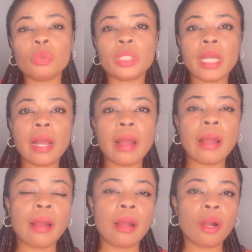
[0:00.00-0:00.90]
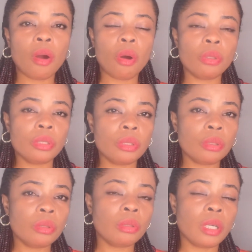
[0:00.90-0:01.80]
there are
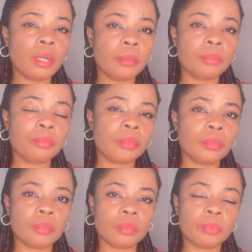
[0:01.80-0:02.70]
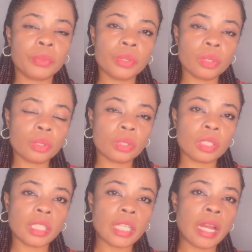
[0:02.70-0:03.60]
other products
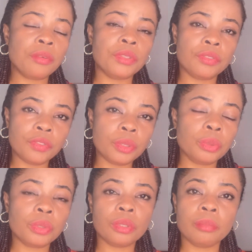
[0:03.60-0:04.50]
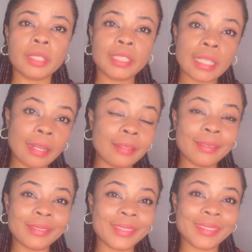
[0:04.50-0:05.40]
that I reviewed on my
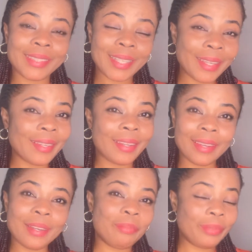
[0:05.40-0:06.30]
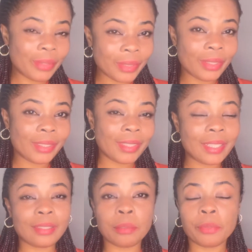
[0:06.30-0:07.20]
channel, skincare products.
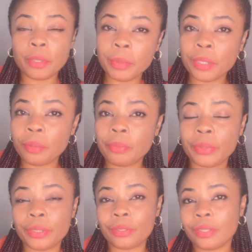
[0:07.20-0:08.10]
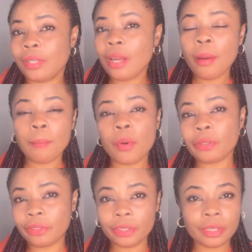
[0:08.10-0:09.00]
Yes, I'm coming up with
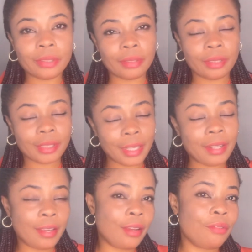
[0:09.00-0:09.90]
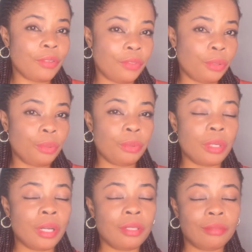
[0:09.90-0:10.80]
more skincare review
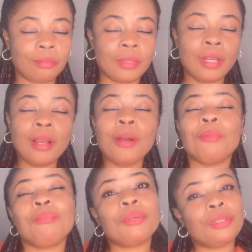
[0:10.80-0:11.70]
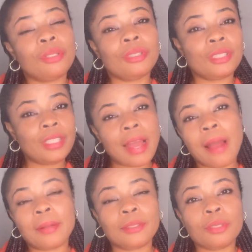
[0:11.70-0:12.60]
products.
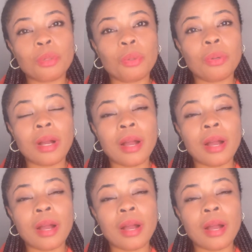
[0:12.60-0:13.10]
Yeah, so